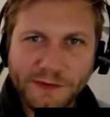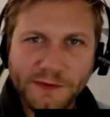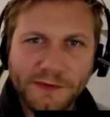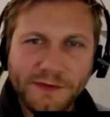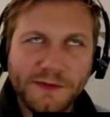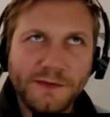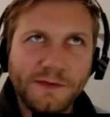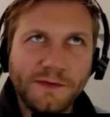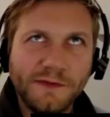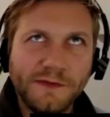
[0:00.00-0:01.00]
to
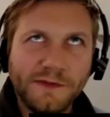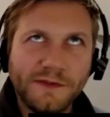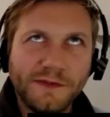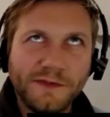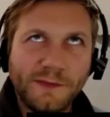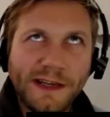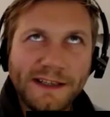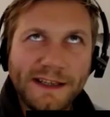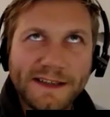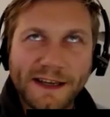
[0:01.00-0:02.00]

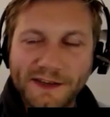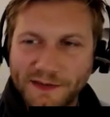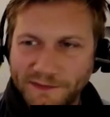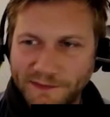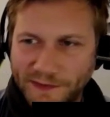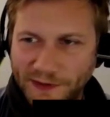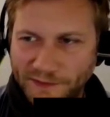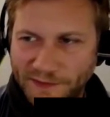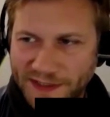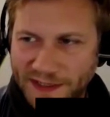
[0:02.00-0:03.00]
bring these kinds of
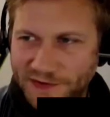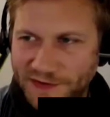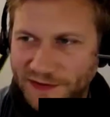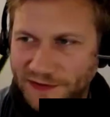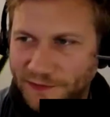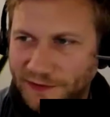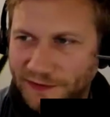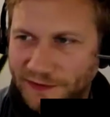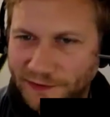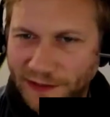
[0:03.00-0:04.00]
conversations into
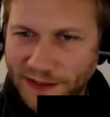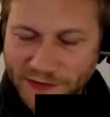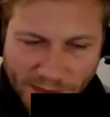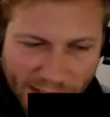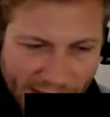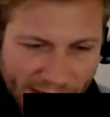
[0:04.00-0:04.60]
the classroom.